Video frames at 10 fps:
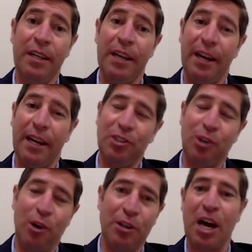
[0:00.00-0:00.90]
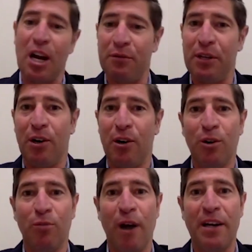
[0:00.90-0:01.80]
And I started kind of,
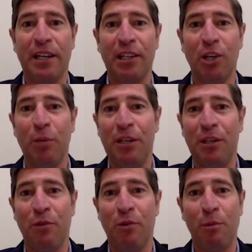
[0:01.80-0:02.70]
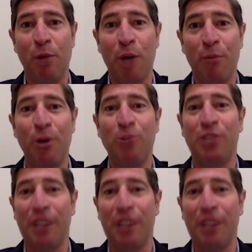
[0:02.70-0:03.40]
writing a little bit in the form of blog posts,